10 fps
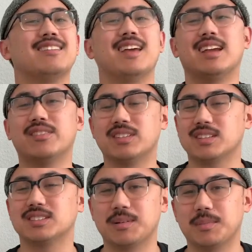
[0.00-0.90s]
they give it to
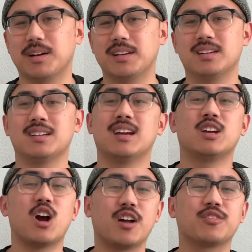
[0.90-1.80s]
somebody,
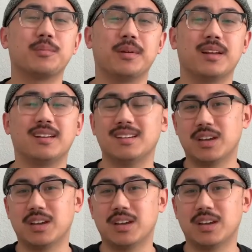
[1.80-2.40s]
God forbid,